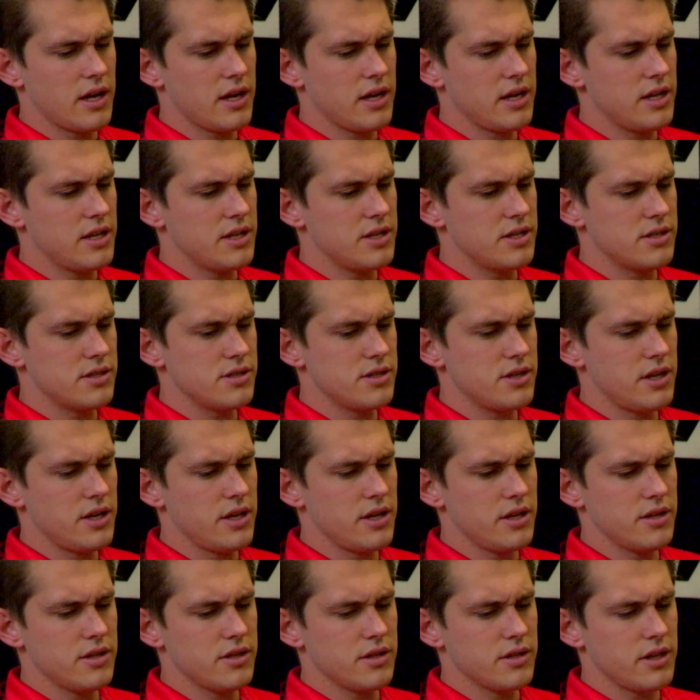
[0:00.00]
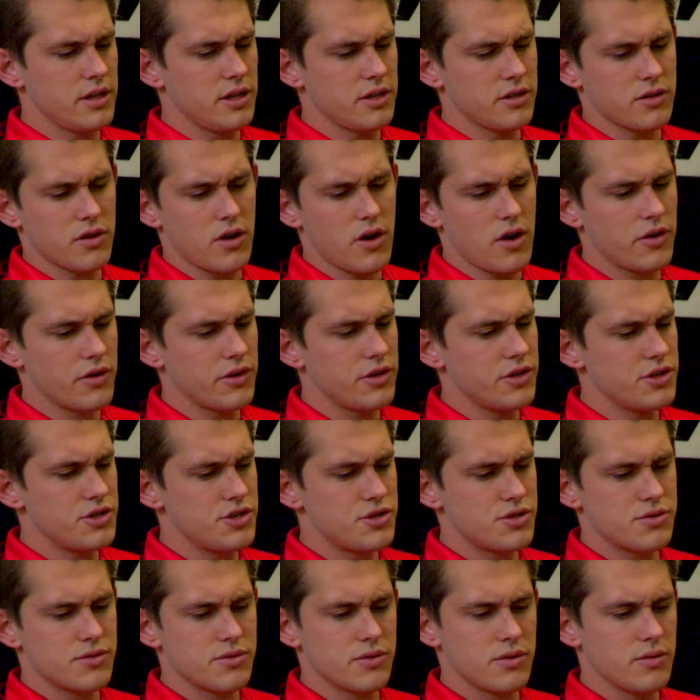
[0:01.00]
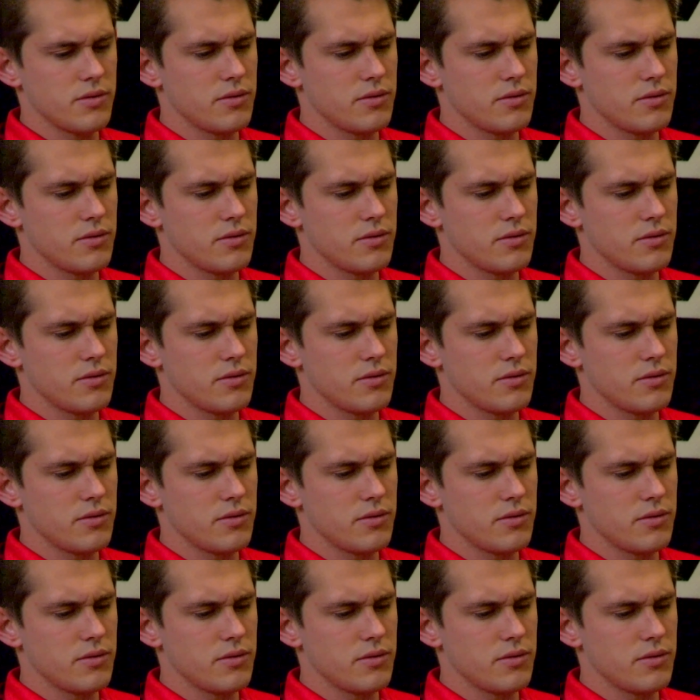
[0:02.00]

in college